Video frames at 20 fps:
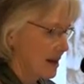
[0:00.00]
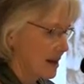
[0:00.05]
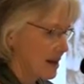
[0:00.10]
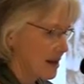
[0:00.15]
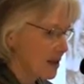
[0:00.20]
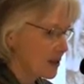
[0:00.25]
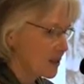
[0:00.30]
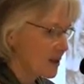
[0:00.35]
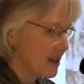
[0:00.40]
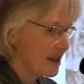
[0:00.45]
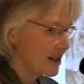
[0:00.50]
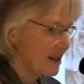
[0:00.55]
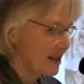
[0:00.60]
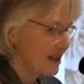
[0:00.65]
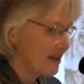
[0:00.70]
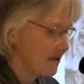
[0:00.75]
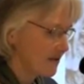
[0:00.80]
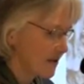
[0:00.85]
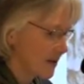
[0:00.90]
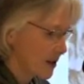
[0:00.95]
This was
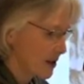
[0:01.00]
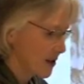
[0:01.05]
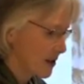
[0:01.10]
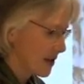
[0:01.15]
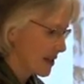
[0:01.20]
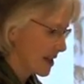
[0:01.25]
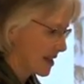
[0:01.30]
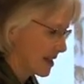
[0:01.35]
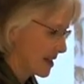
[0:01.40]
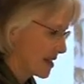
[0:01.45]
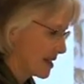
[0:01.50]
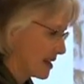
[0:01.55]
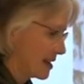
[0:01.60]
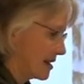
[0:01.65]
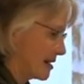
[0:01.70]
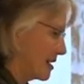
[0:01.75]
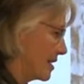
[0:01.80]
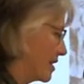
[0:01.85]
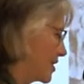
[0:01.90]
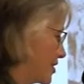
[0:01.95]
the first
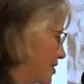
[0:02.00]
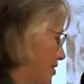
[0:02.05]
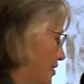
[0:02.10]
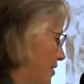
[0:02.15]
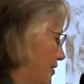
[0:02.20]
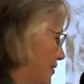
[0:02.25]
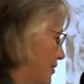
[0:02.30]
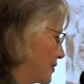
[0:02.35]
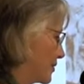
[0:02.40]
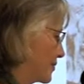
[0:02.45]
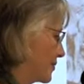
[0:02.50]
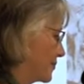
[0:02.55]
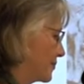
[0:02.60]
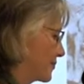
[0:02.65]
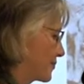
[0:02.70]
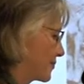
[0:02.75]
issue